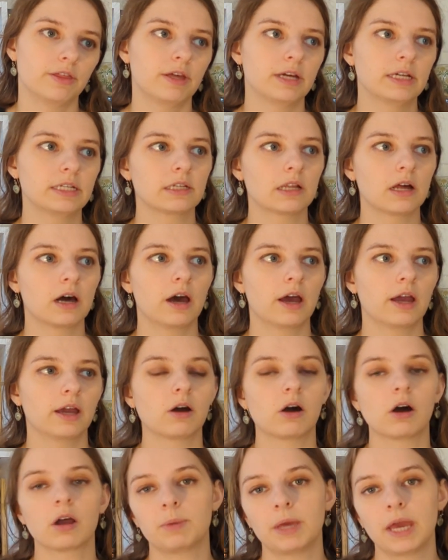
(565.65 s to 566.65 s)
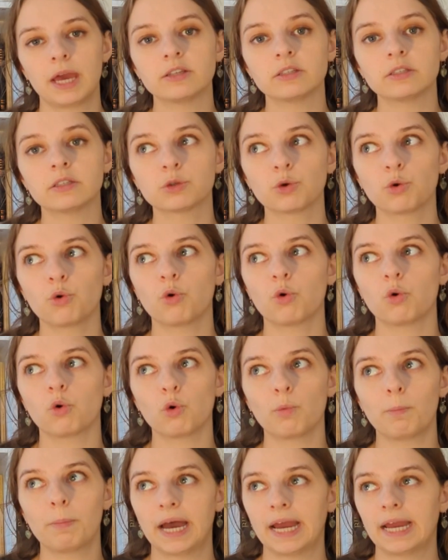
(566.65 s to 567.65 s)
things like IBS
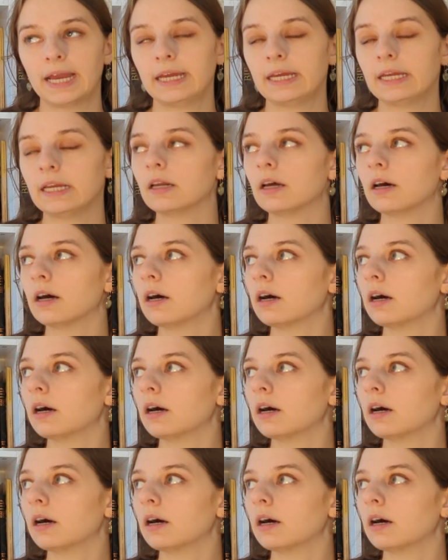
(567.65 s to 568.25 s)
or pain,